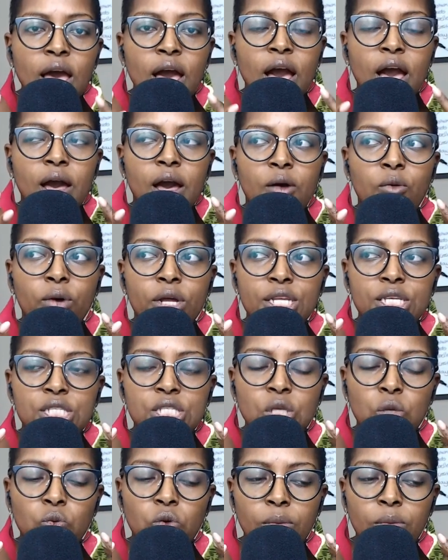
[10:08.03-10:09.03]
I want to
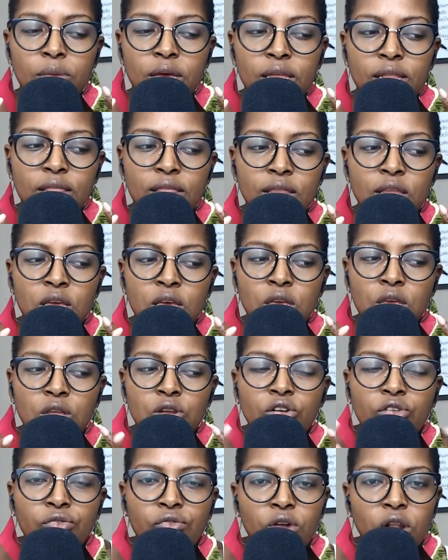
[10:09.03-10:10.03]
see women, you
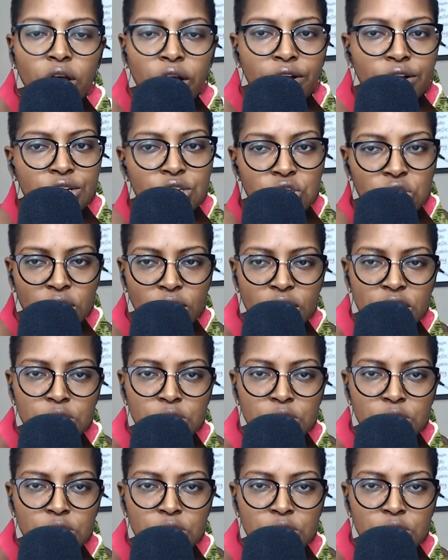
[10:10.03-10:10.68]
know, flourishing,